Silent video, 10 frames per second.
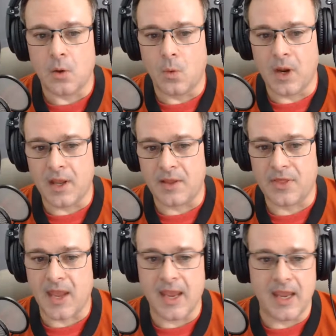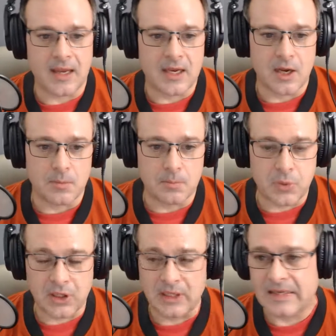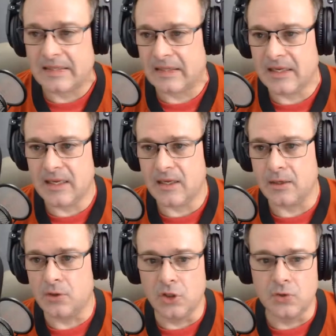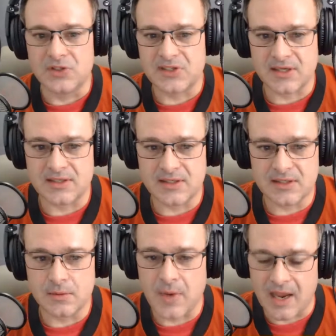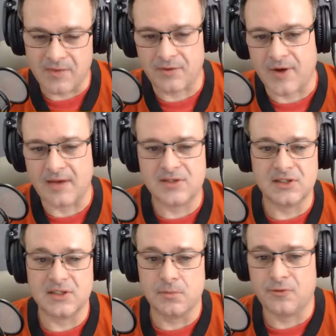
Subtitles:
with a completely new 6 system, I have the 5 system.